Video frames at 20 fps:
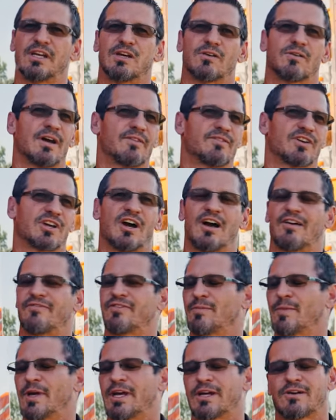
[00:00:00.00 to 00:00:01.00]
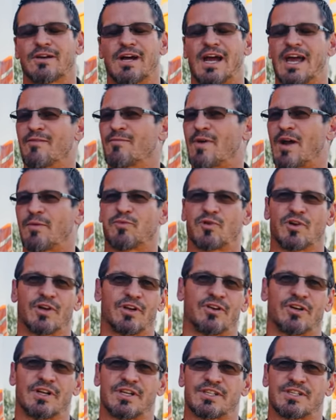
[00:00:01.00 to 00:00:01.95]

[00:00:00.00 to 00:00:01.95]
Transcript: We have a coffee maker, I have my printer.